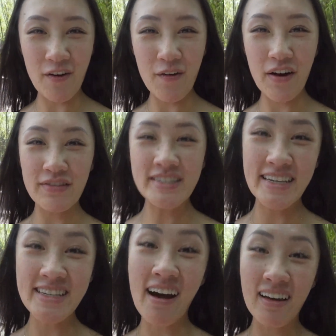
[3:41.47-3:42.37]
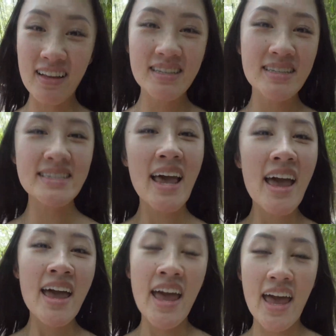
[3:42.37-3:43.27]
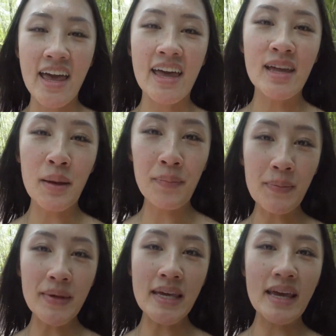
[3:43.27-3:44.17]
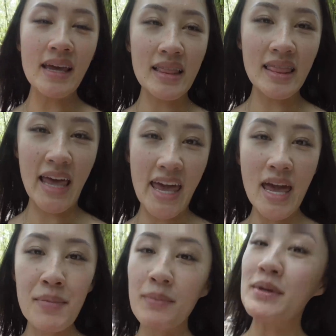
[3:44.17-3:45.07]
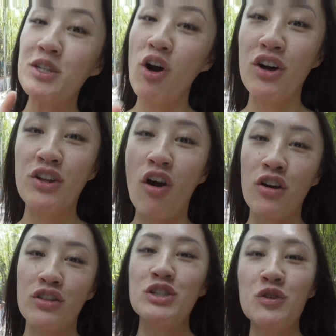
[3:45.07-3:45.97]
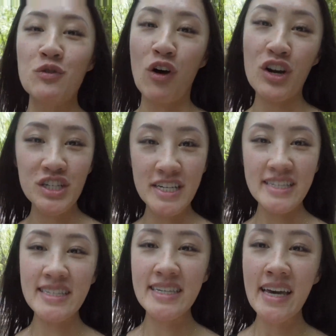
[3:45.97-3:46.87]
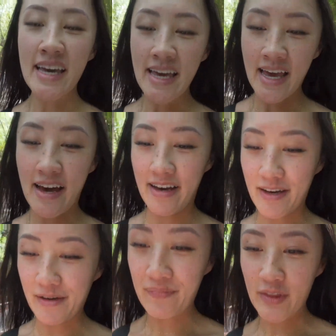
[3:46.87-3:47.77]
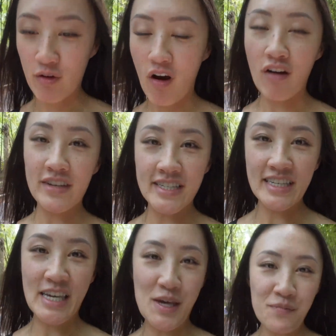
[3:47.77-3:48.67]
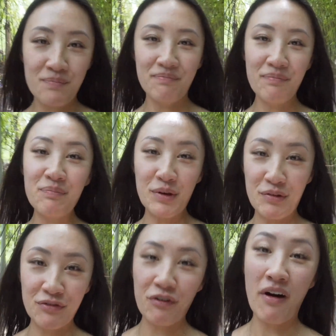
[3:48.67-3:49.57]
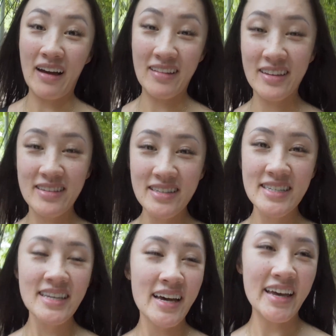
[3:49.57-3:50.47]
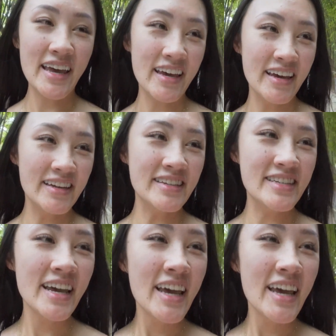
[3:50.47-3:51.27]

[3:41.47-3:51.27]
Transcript: of 6 islands, and Phi Phi Leh and Phi Phi Don are the 2 largest. They're obviously beautiful islands, and